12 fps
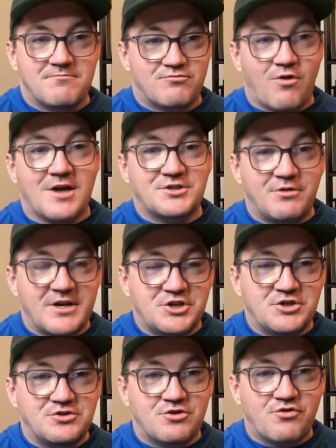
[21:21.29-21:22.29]
roster
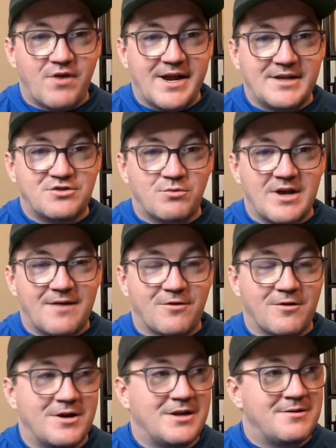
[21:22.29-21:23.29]
additions or trades or
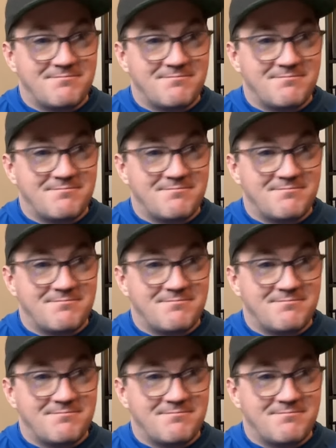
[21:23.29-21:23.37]
whatever,